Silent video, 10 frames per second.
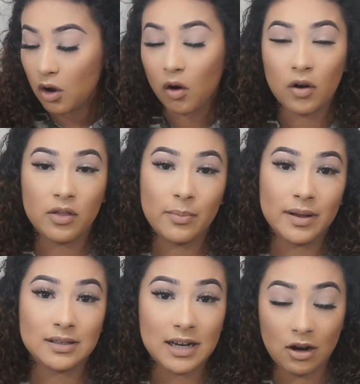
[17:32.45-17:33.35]
are the
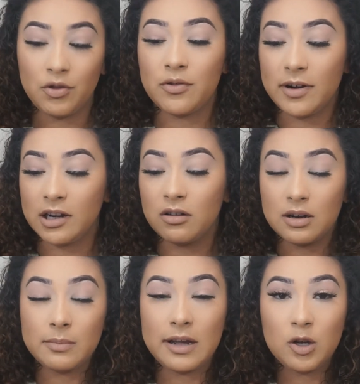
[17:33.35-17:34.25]
best out there right now.
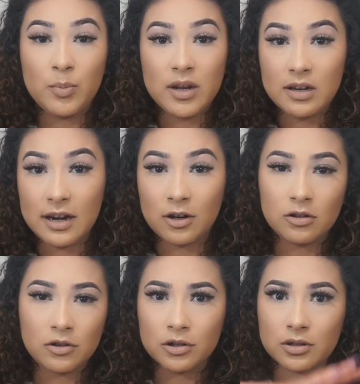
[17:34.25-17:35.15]
In my opinion, I know
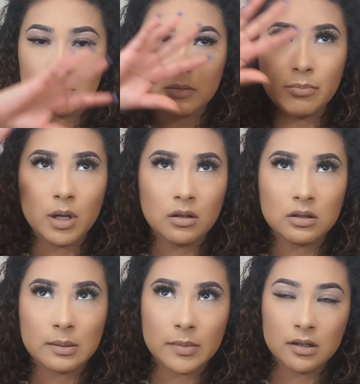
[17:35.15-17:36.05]
that there's
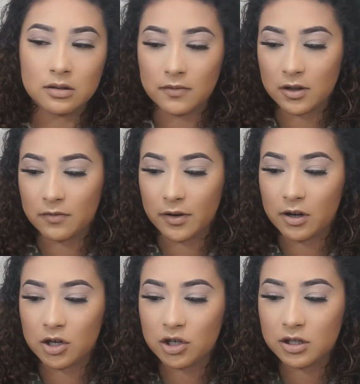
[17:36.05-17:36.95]
millions and millions of other
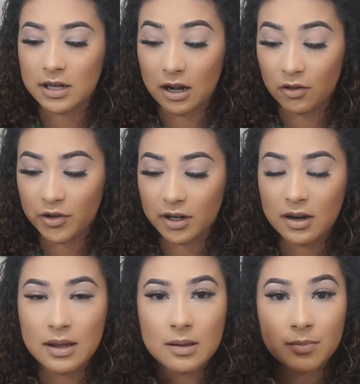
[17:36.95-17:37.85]
foundations out there,
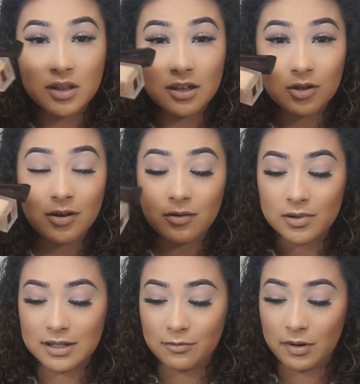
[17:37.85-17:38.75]
but these two are the
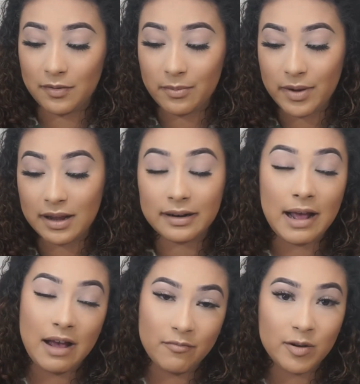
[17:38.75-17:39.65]
ones that work for me and
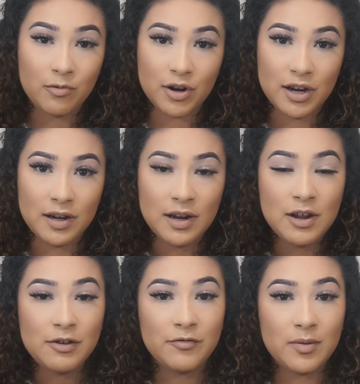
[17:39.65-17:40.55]
have been working
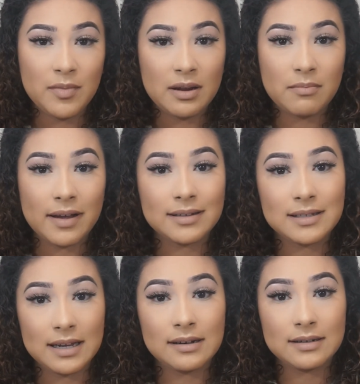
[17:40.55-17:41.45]
for me and my
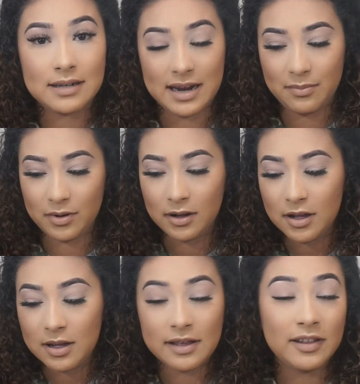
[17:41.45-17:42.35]
skin type.
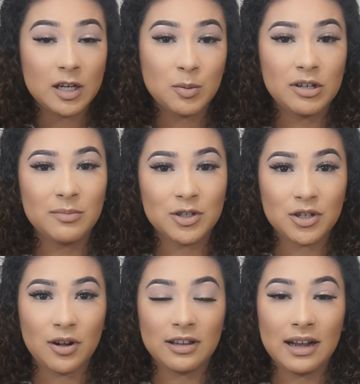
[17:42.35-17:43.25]
And that is pretty much
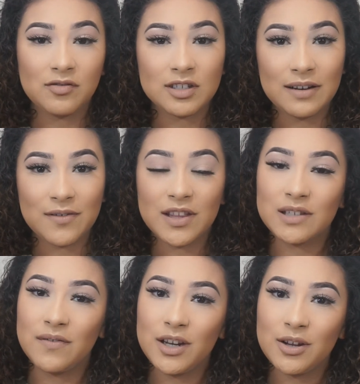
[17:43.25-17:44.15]
all I have to say for this
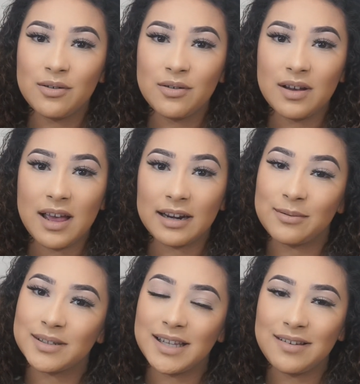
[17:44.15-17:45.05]
video, and I
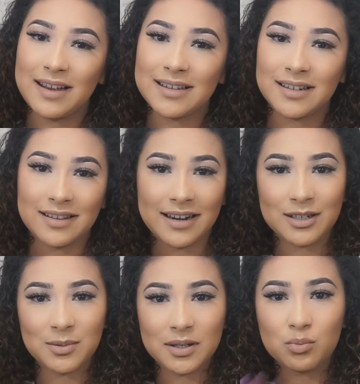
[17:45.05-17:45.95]
will see you guys on the
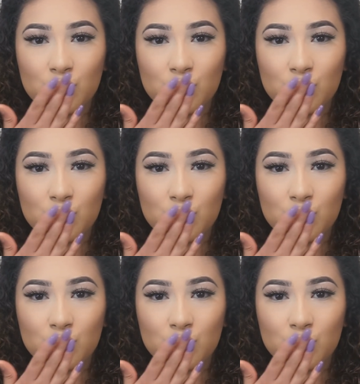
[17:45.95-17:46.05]
next one.